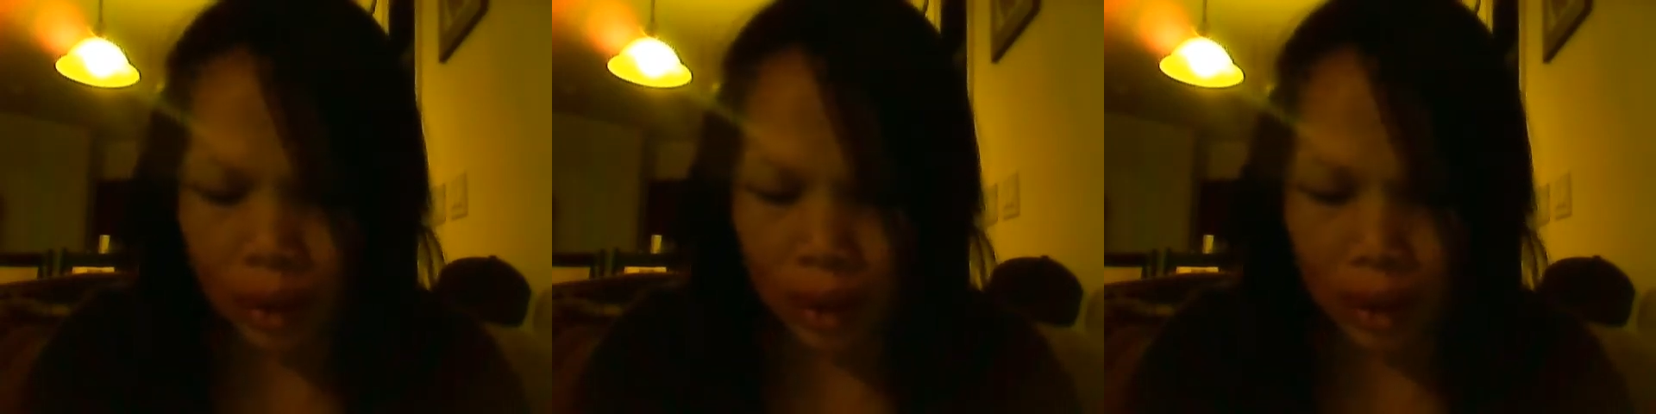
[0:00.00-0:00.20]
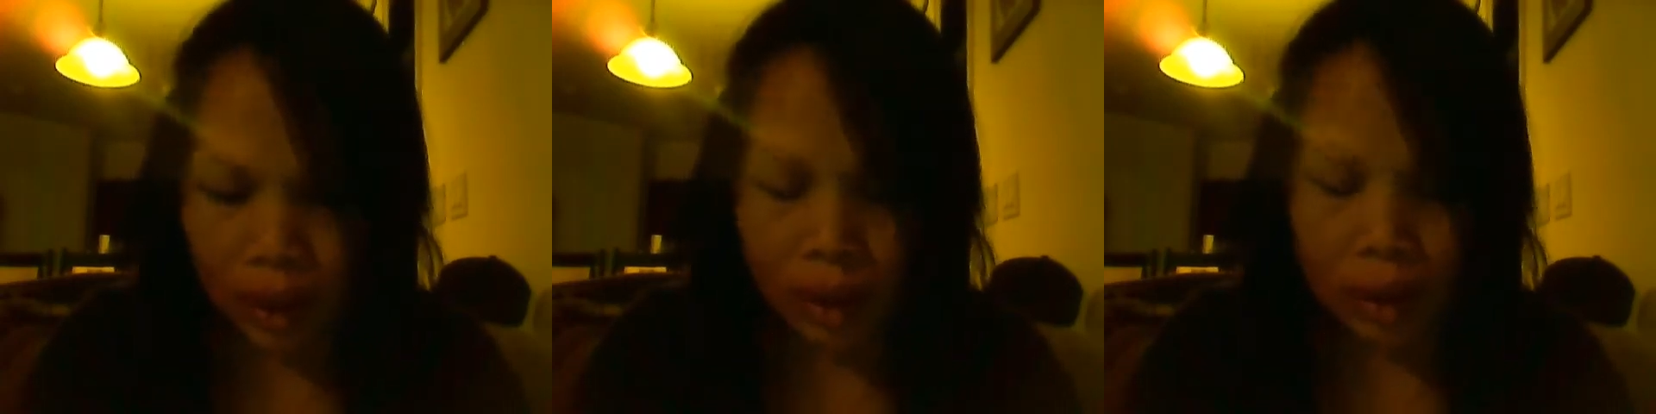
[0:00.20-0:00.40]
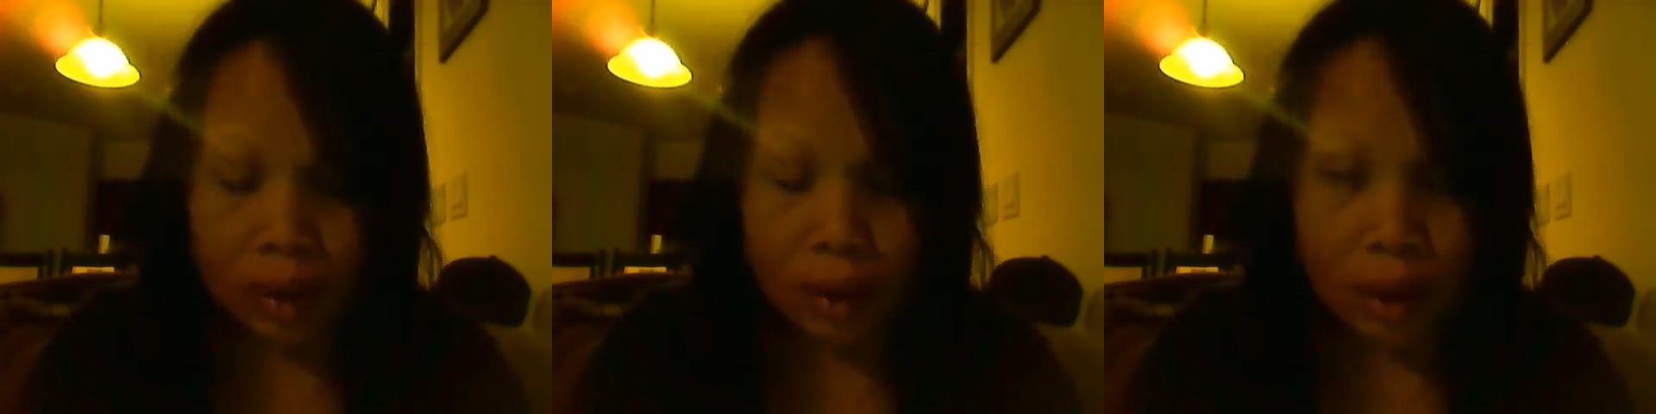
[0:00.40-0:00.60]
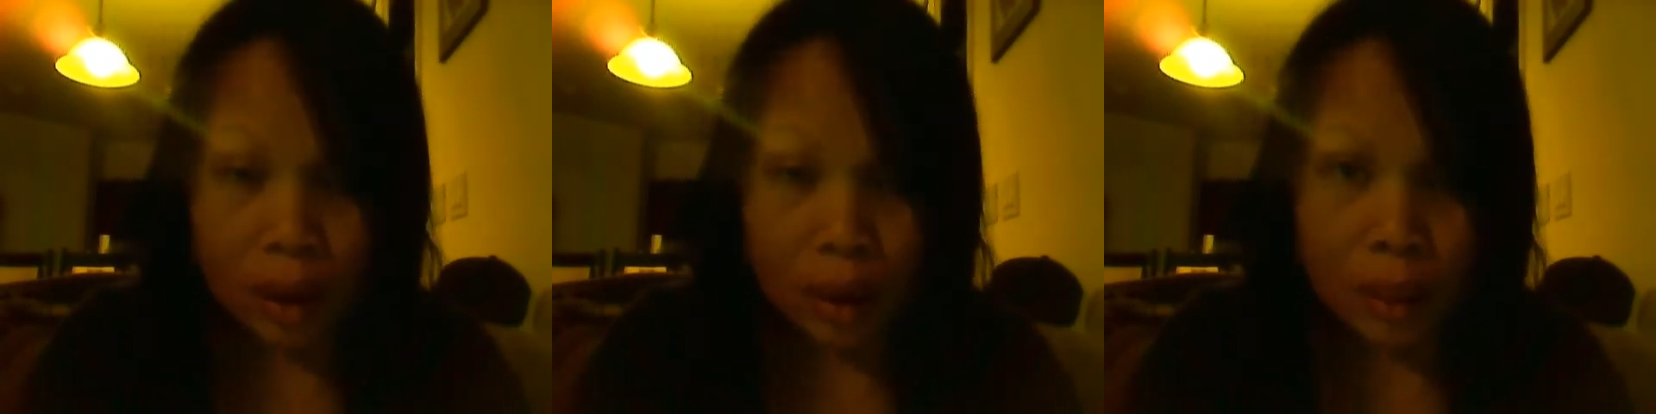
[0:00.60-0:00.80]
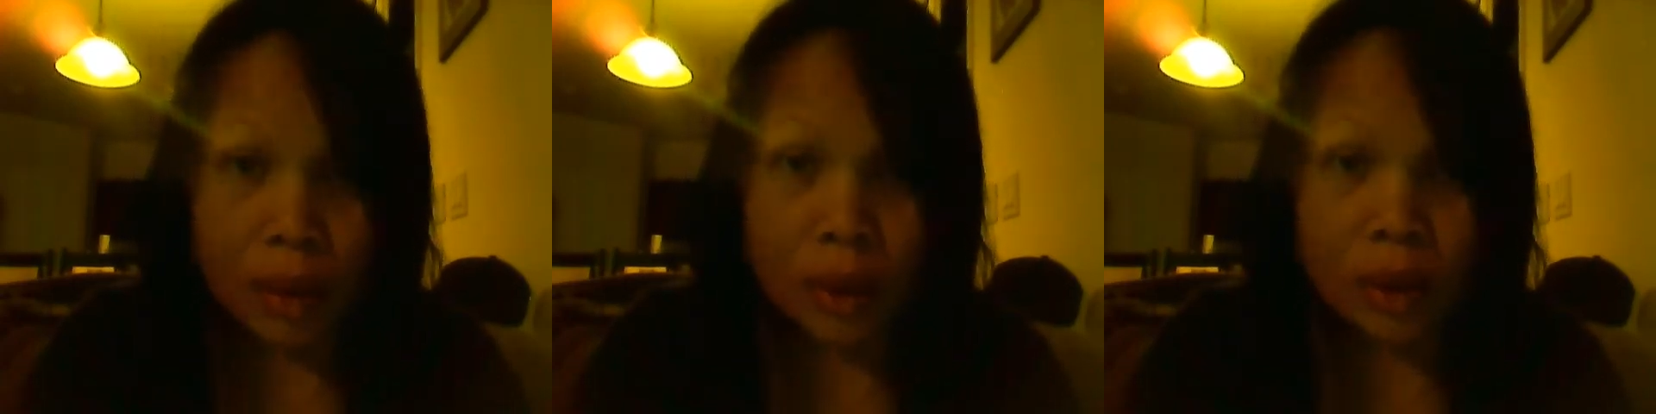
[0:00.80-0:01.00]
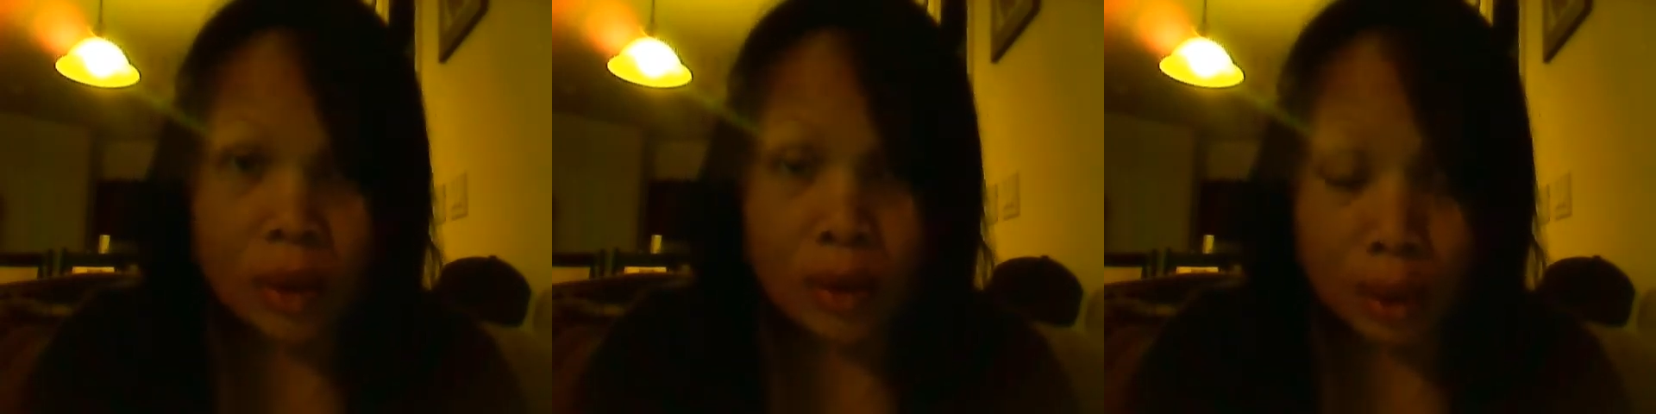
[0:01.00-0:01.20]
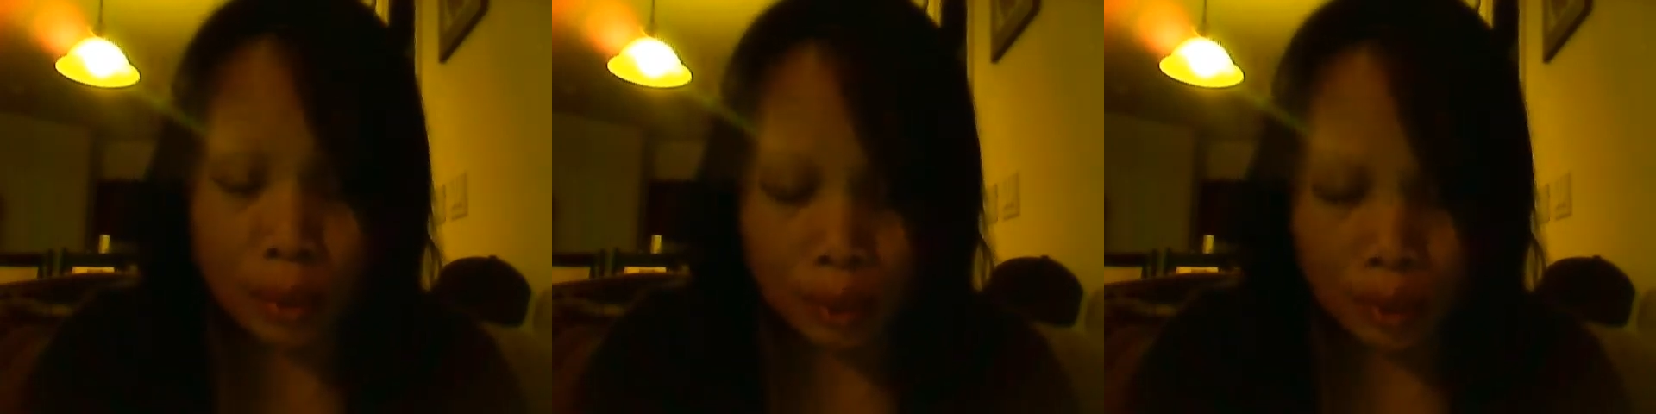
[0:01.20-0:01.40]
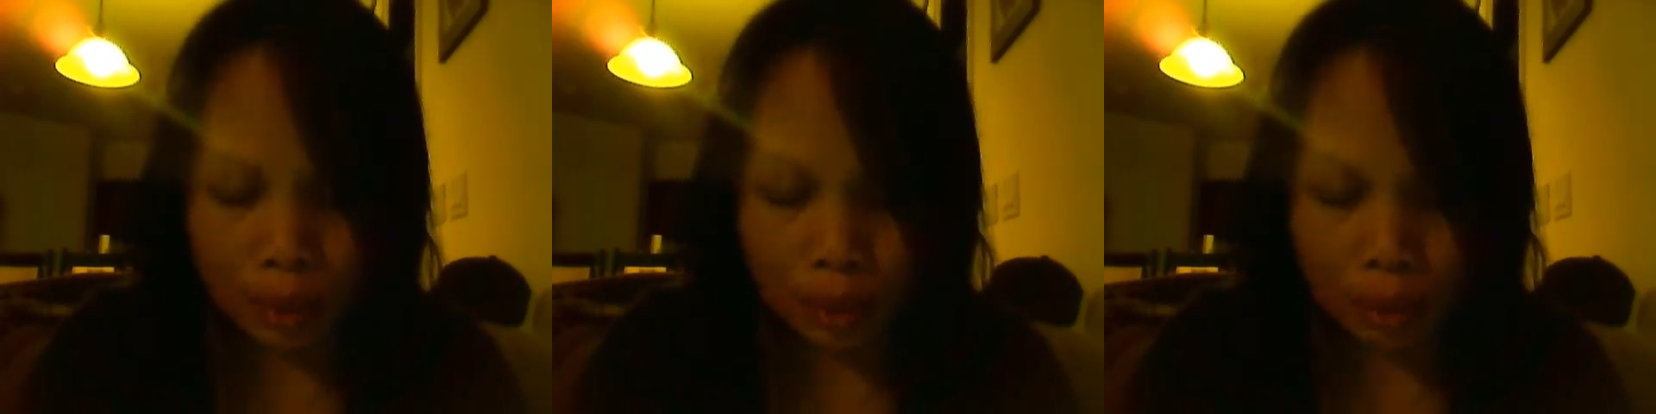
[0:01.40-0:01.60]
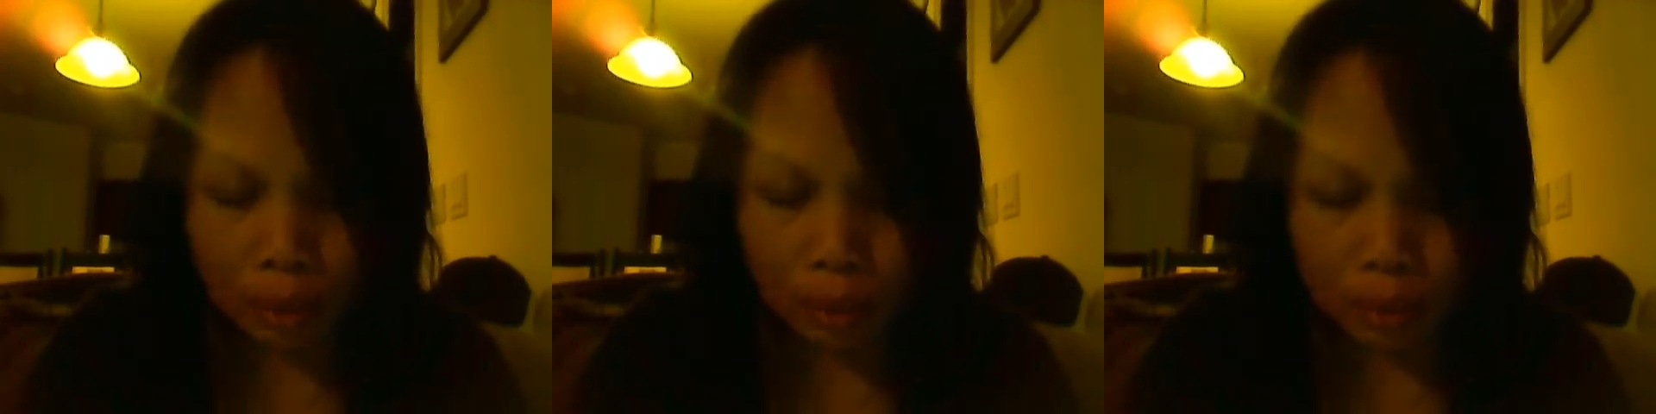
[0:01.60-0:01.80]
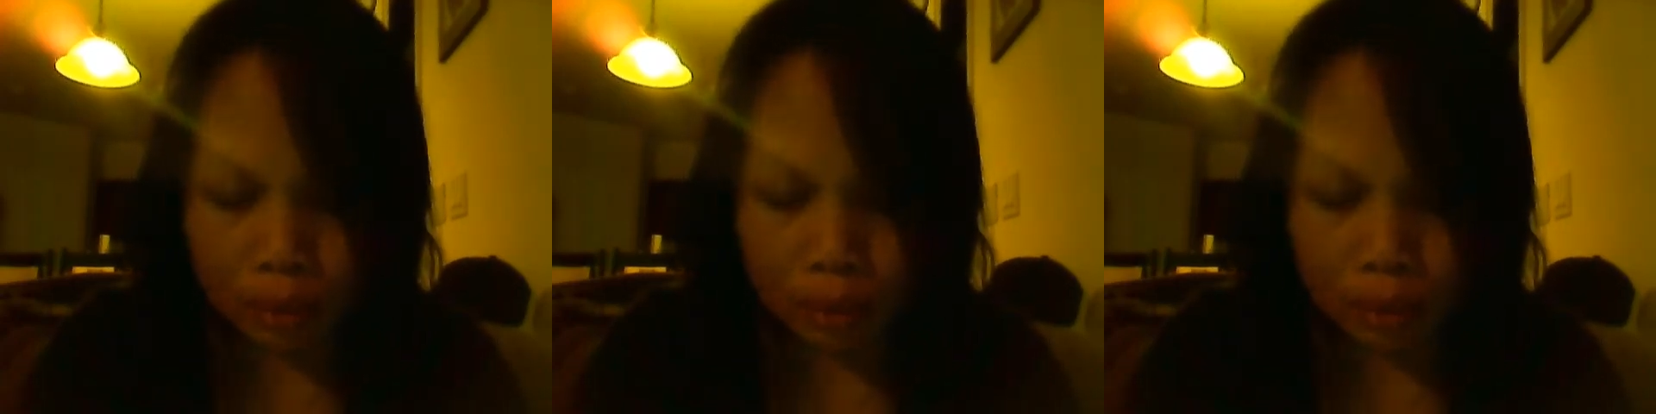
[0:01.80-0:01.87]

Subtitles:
a common criminal.